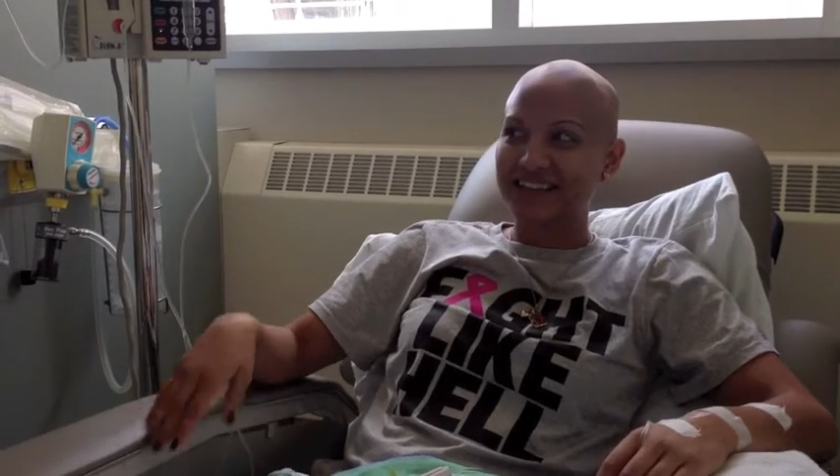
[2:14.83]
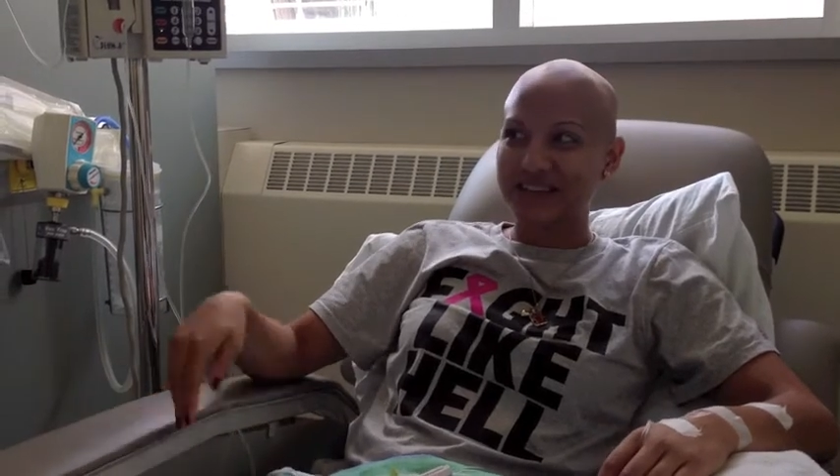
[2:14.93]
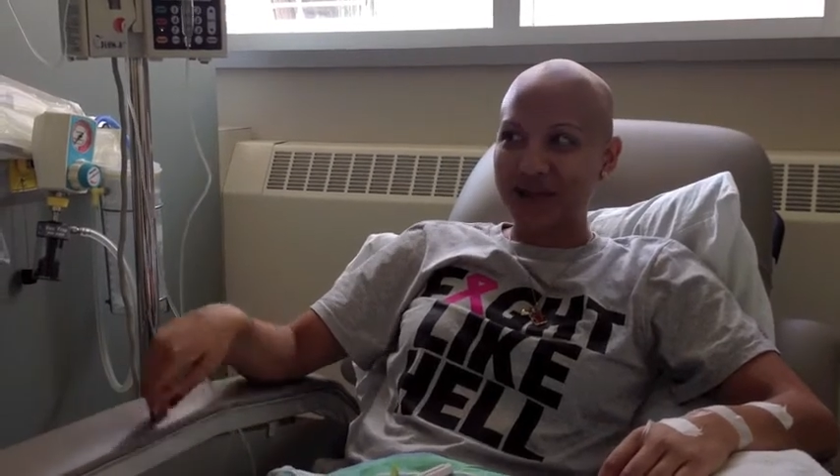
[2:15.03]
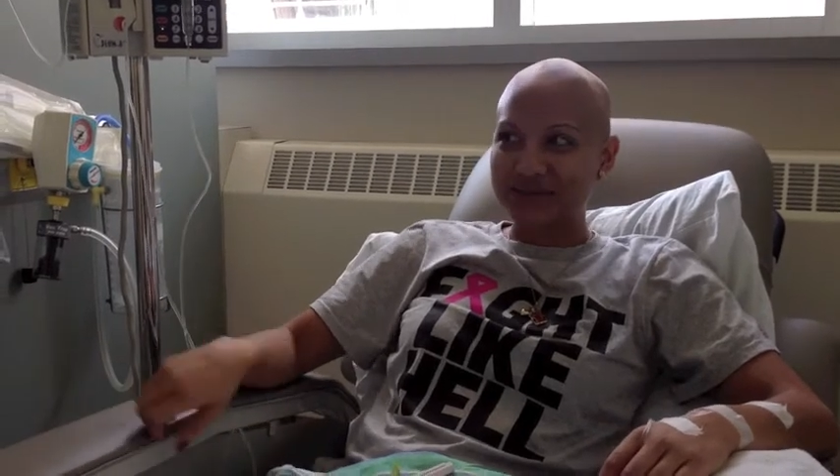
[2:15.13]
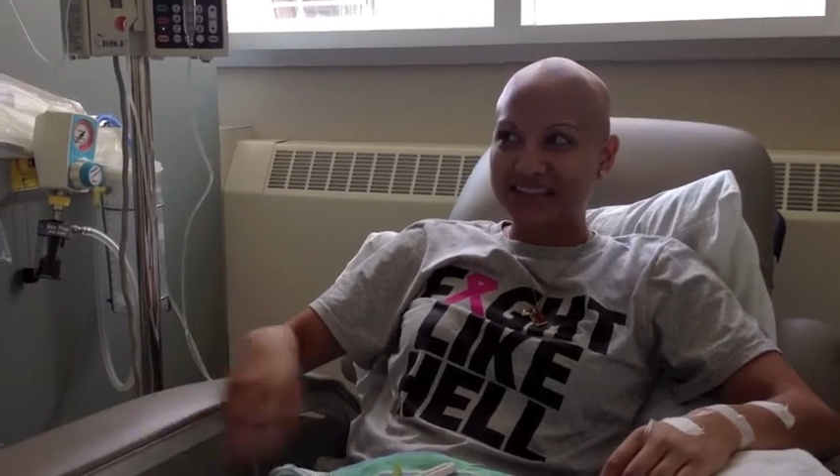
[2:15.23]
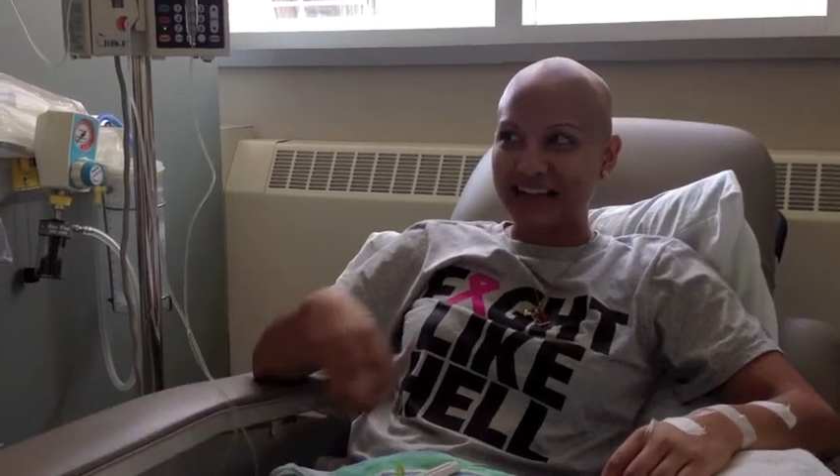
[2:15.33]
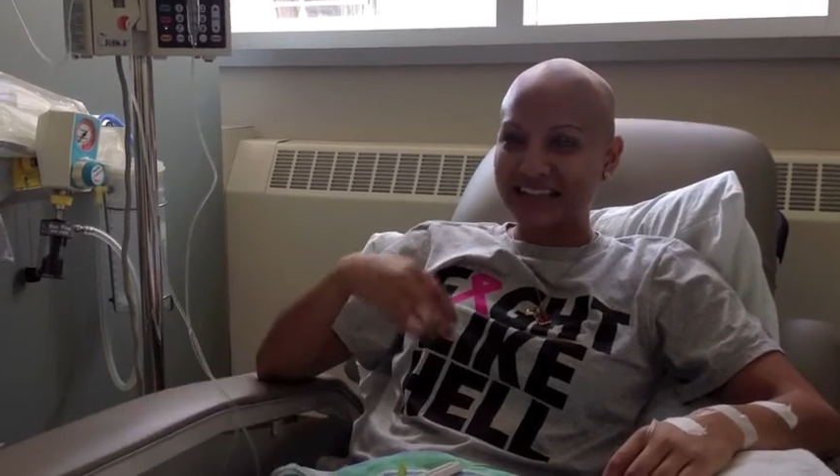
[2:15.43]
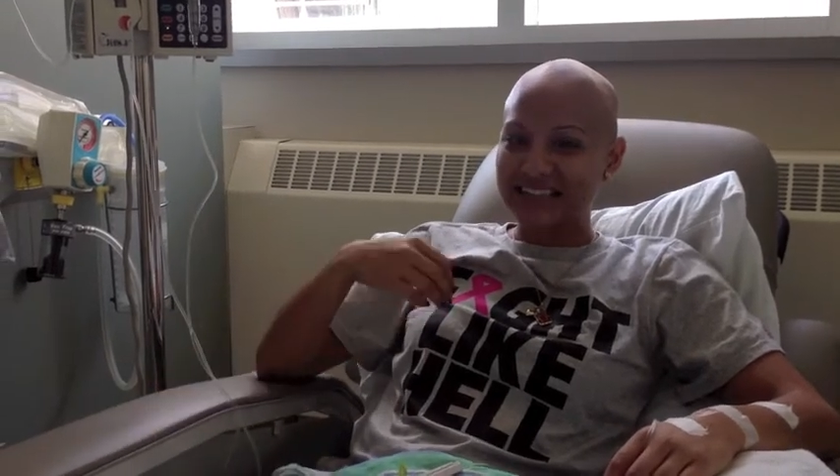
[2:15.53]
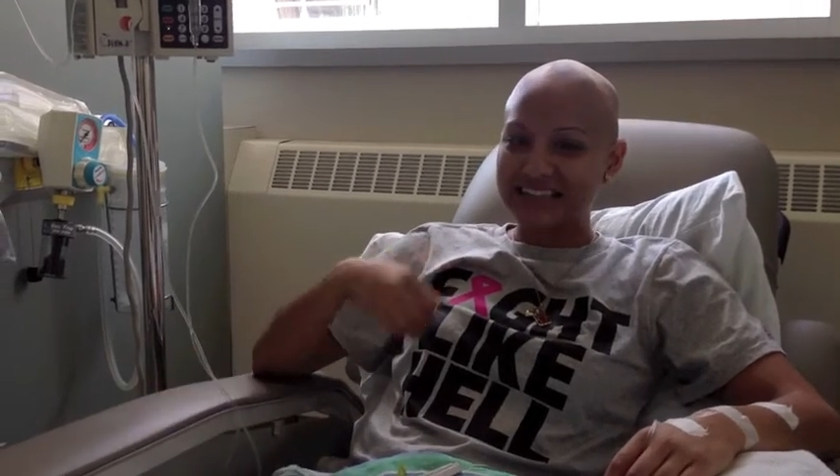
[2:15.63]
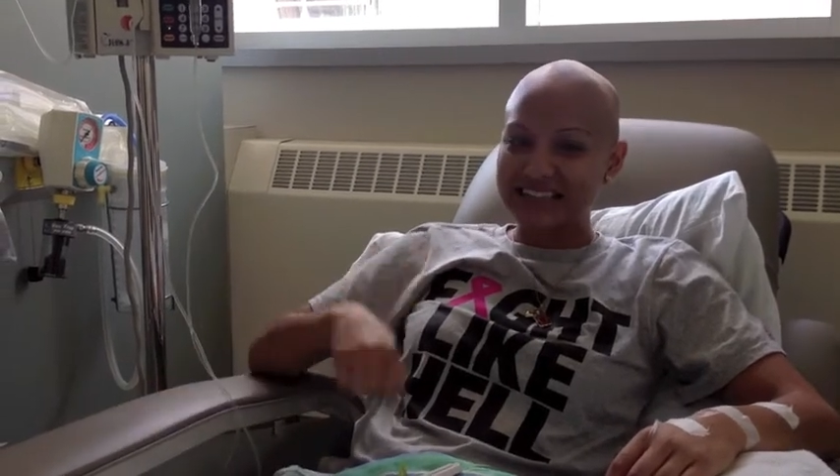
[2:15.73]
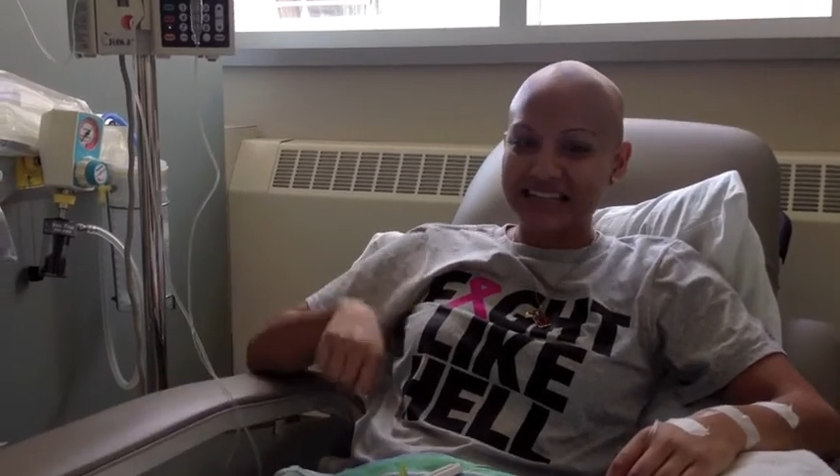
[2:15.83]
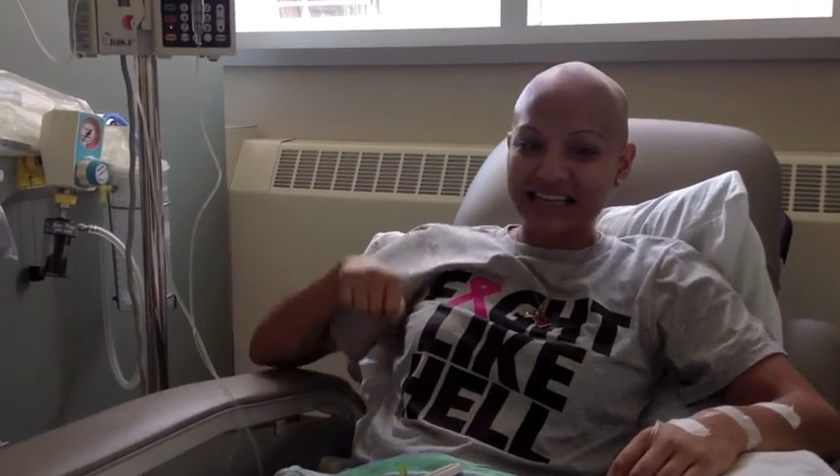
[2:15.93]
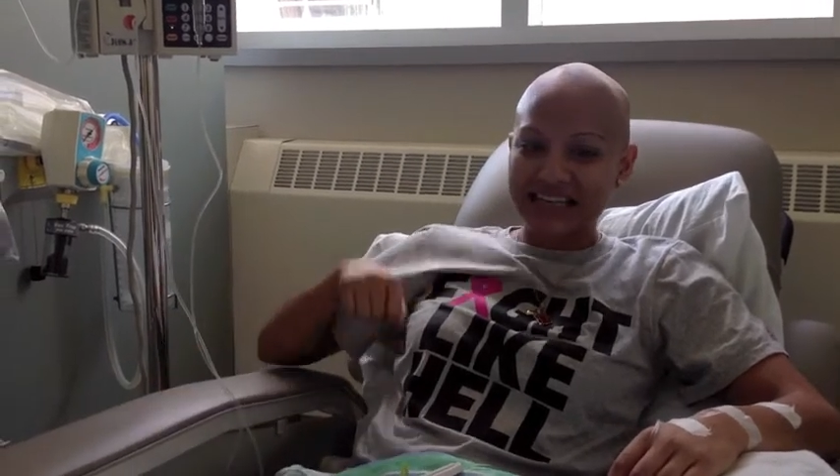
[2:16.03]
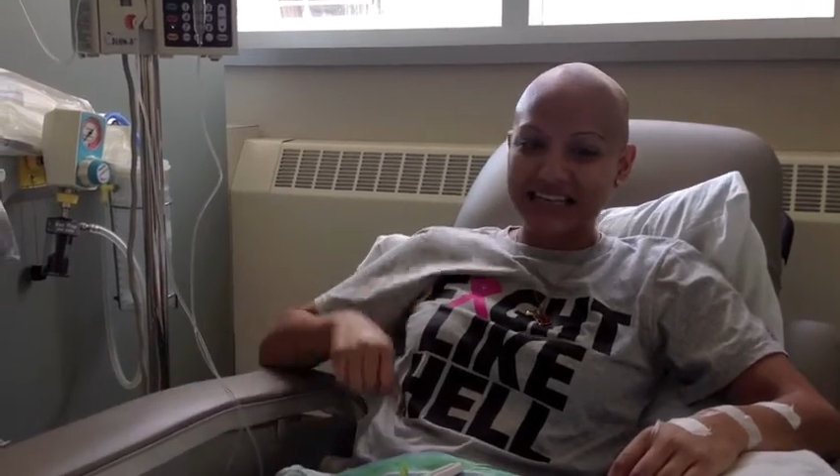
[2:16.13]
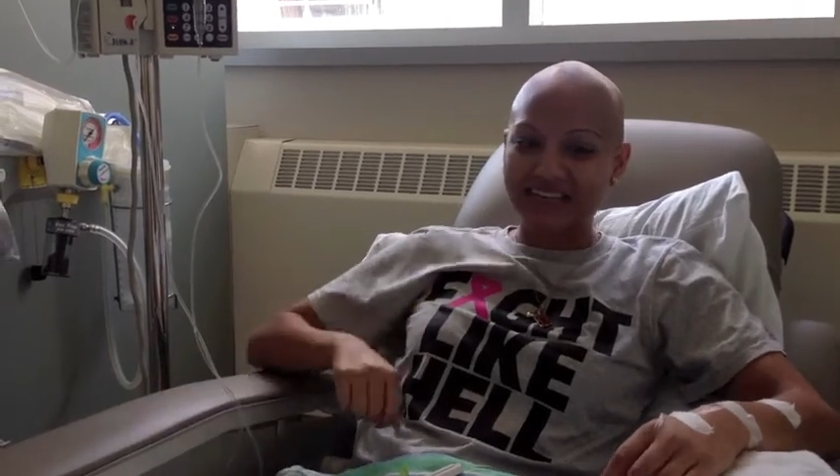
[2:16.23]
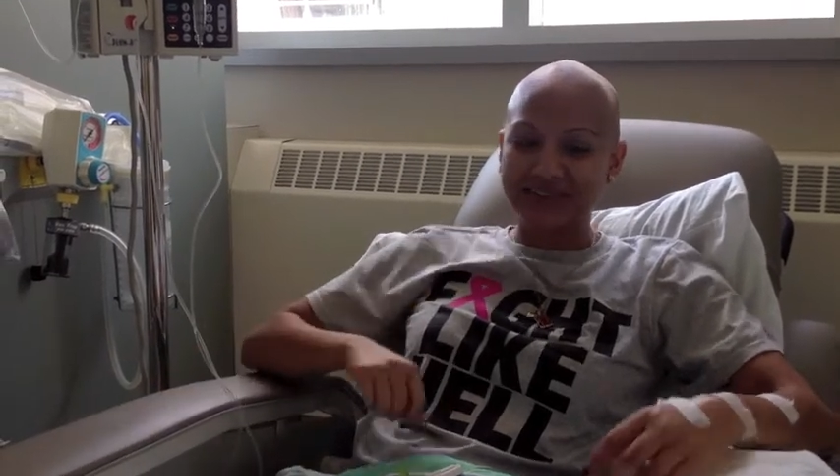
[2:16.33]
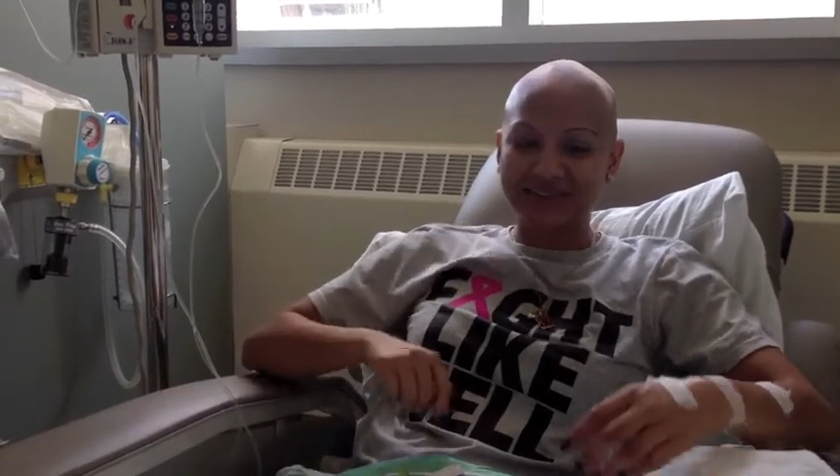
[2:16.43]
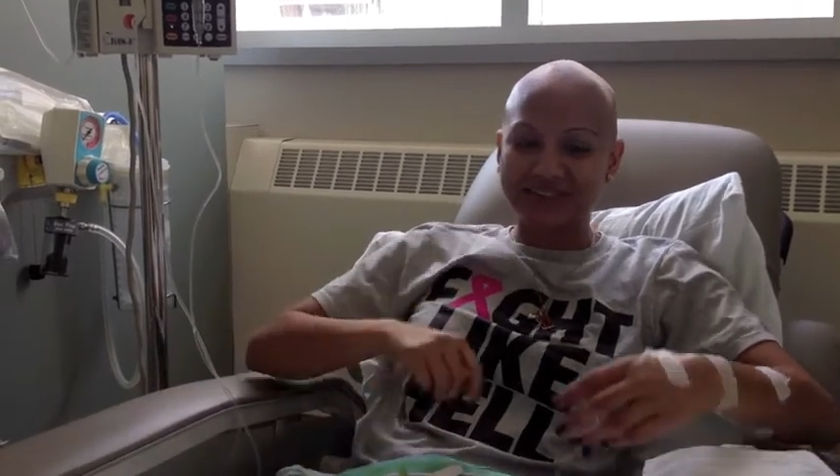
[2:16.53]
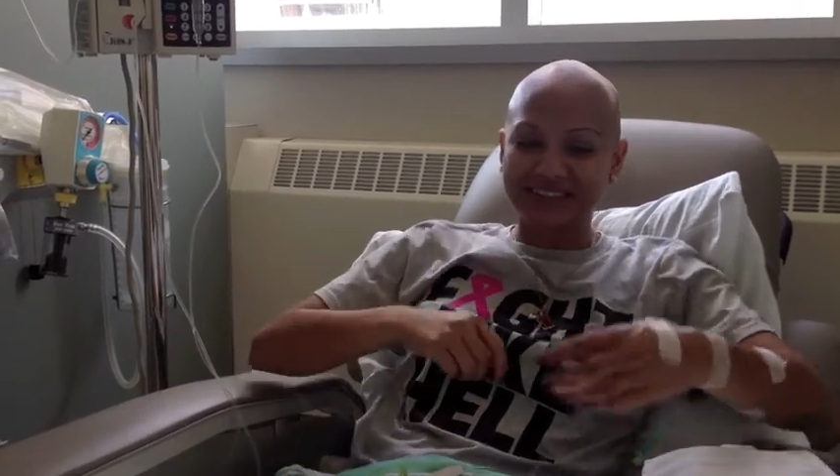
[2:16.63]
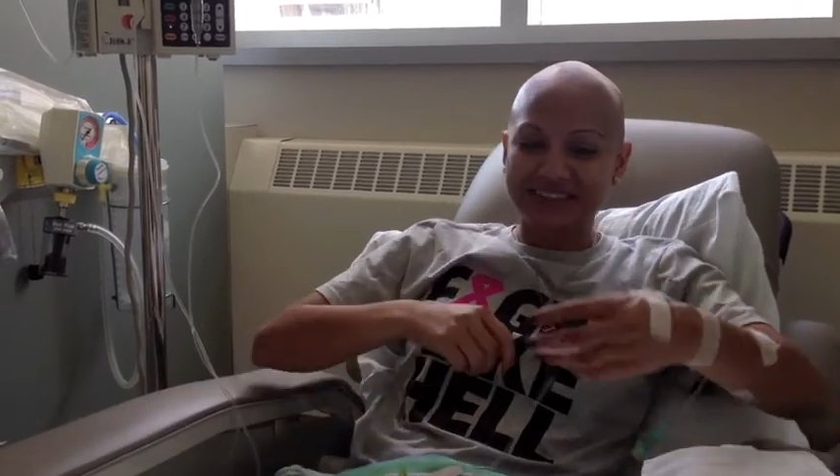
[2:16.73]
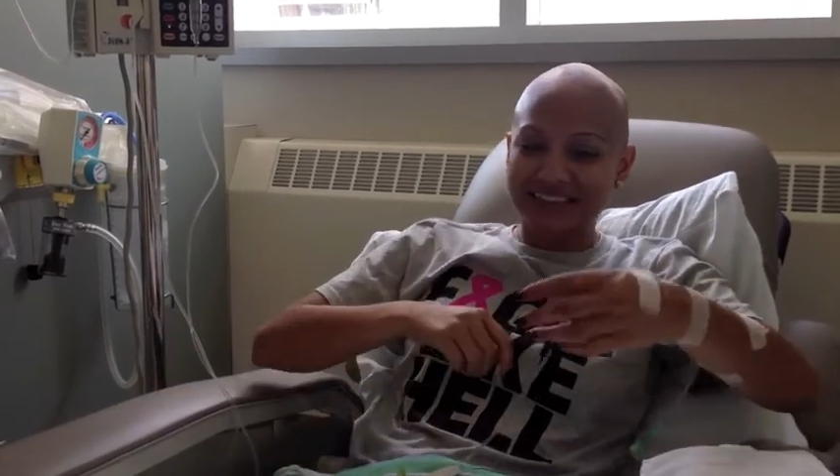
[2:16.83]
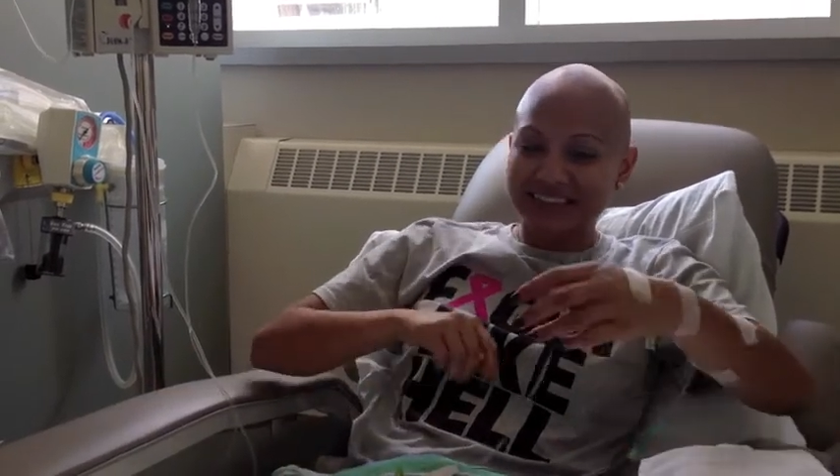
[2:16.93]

I was kind of sitting here with